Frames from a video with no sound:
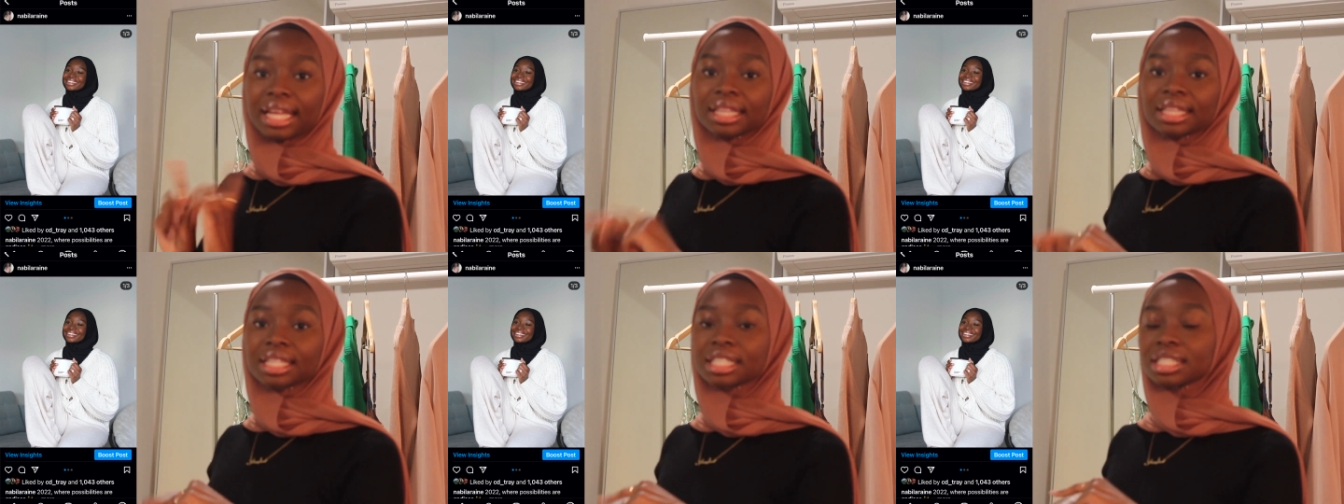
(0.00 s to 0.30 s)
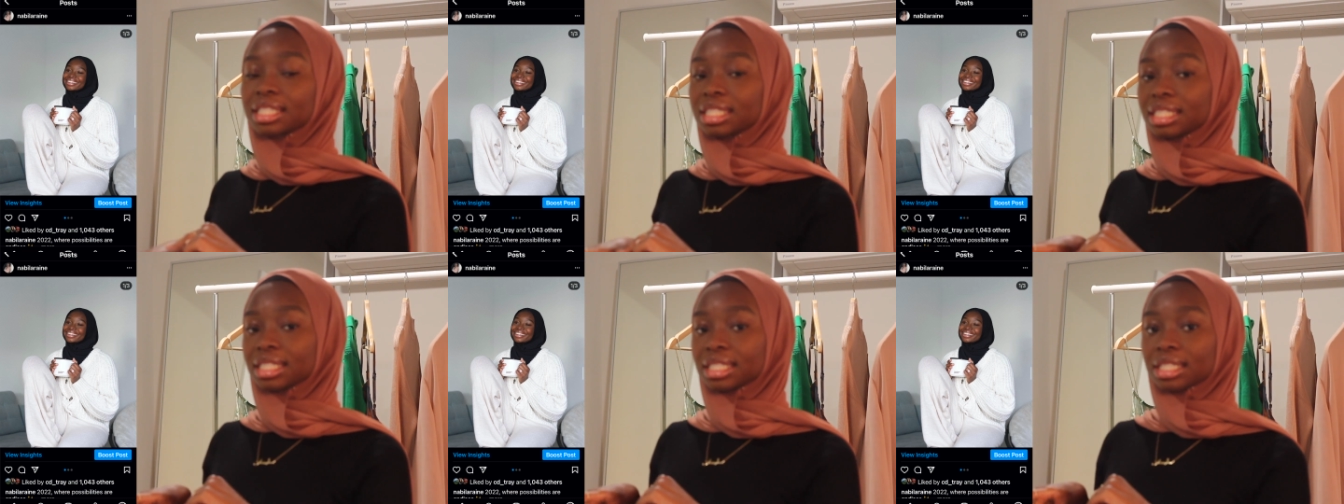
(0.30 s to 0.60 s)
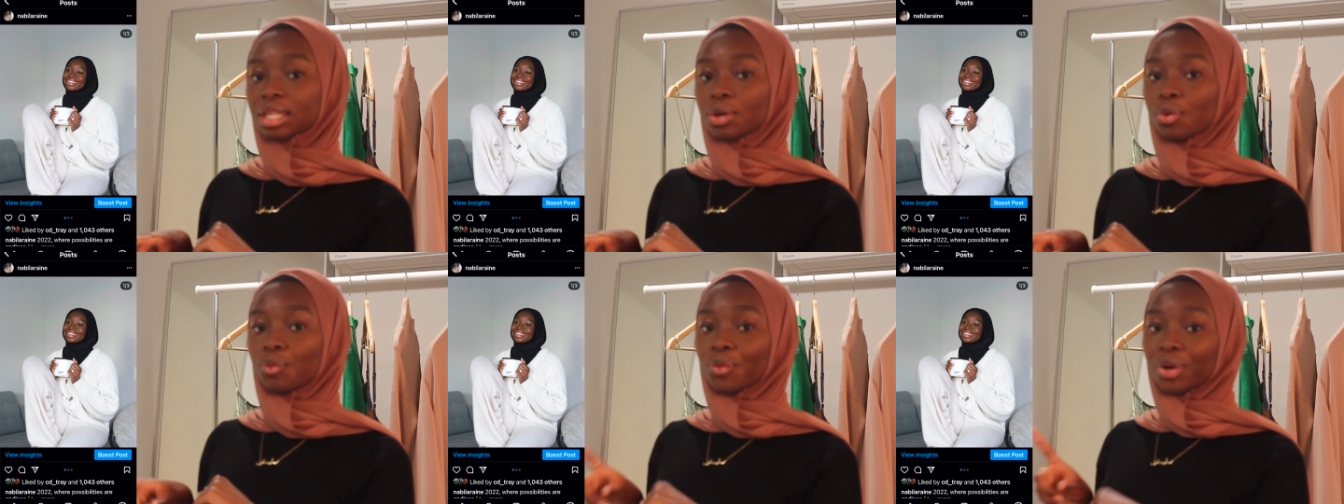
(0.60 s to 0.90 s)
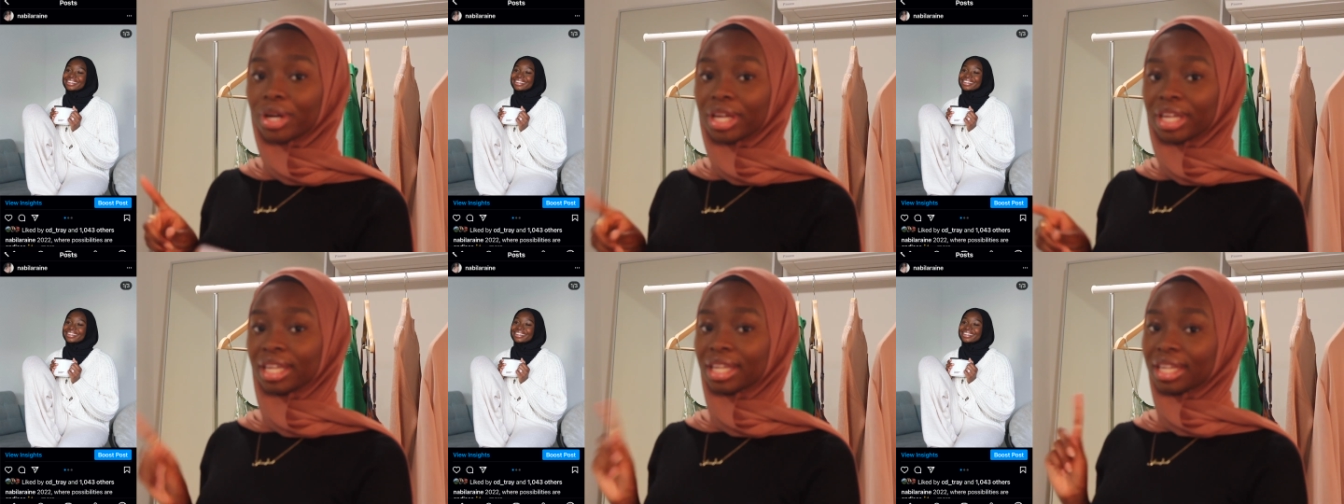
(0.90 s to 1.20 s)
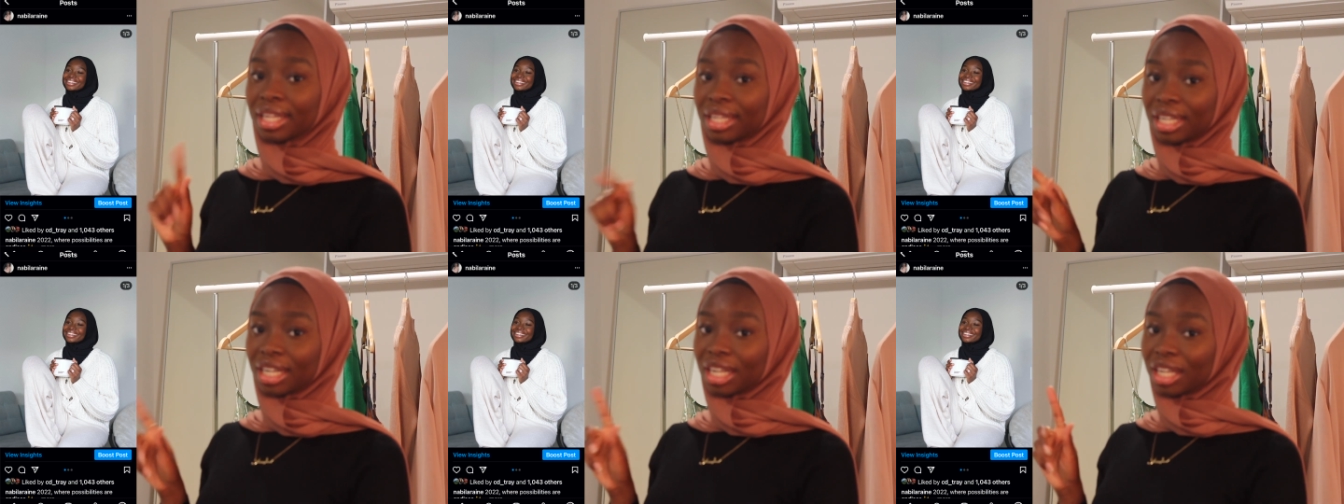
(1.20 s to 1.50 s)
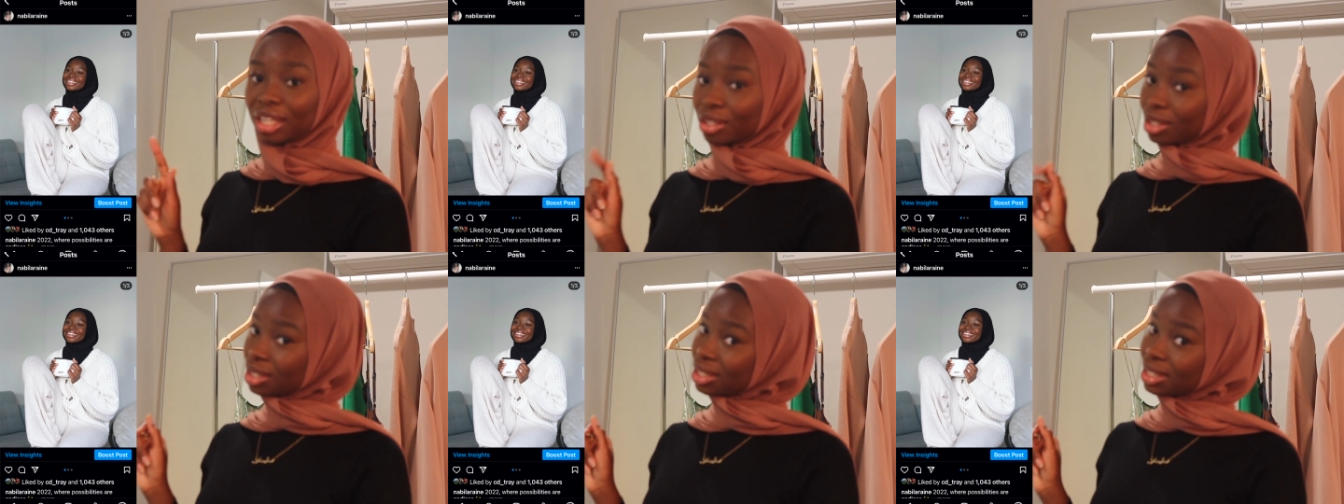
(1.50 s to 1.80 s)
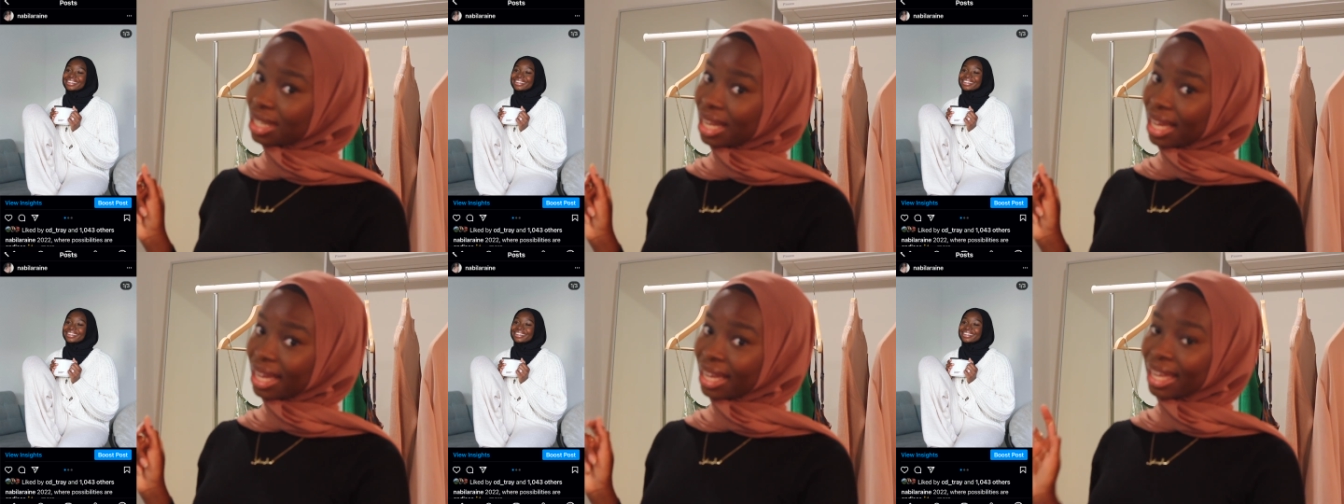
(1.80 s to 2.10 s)
and this is what it
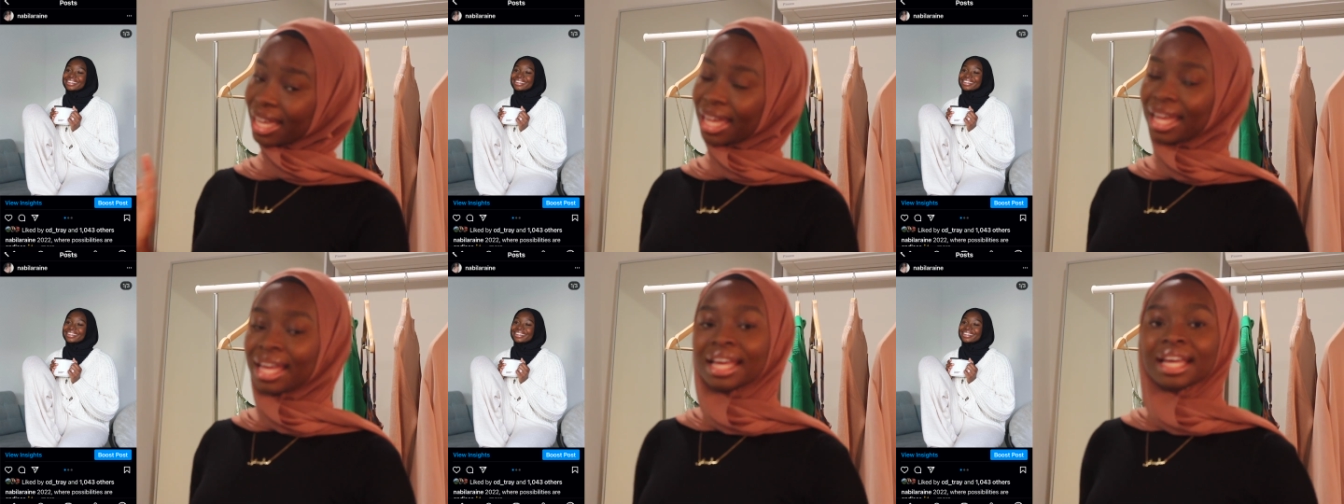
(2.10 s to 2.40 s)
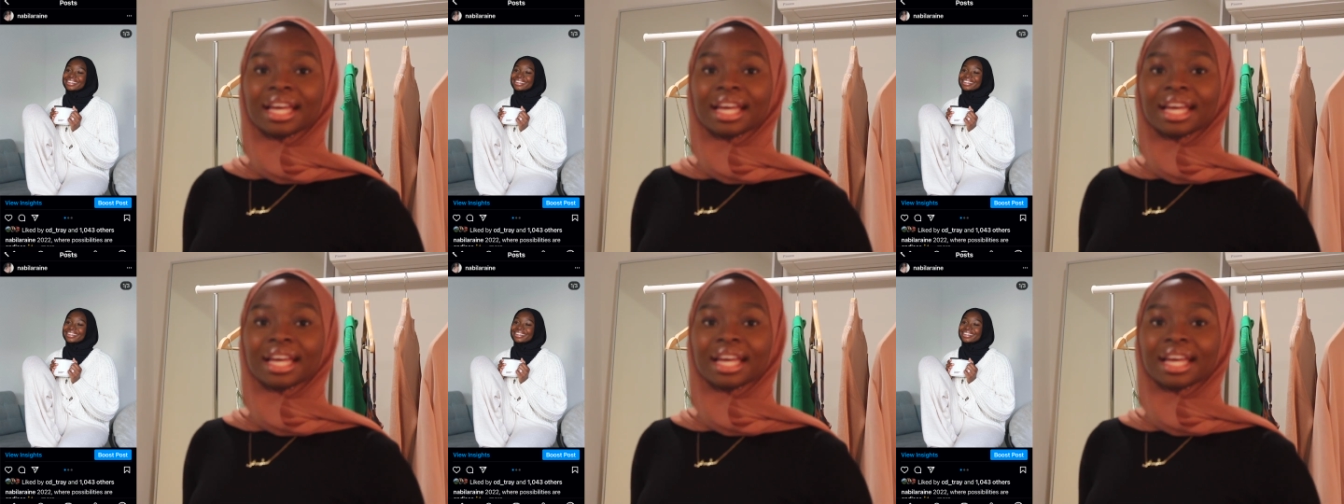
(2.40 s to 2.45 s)
looks like.